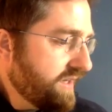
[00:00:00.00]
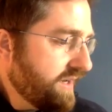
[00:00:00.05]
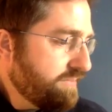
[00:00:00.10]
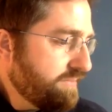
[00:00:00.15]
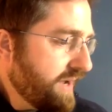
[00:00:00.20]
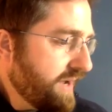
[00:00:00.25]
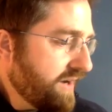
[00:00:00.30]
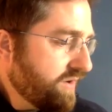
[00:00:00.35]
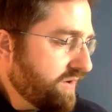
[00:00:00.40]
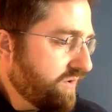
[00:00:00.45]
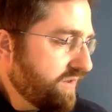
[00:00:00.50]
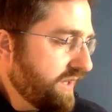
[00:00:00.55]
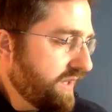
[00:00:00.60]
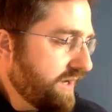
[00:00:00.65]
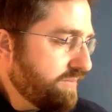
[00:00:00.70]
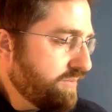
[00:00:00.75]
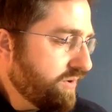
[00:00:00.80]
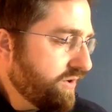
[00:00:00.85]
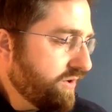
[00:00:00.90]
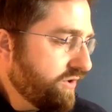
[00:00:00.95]
and macro
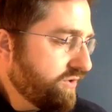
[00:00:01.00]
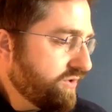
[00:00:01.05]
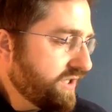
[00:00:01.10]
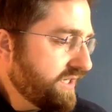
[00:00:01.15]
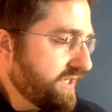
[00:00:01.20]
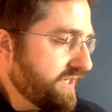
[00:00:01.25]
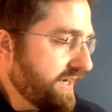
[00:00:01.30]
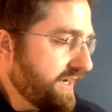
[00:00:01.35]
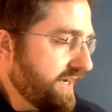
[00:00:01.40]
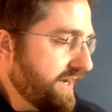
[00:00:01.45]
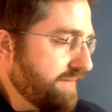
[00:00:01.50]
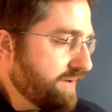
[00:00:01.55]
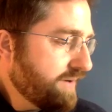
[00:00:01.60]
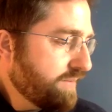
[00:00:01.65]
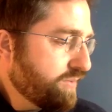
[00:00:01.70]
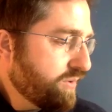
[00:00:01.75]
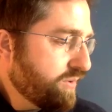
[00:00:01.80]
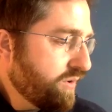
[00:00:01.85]
labor using dynamic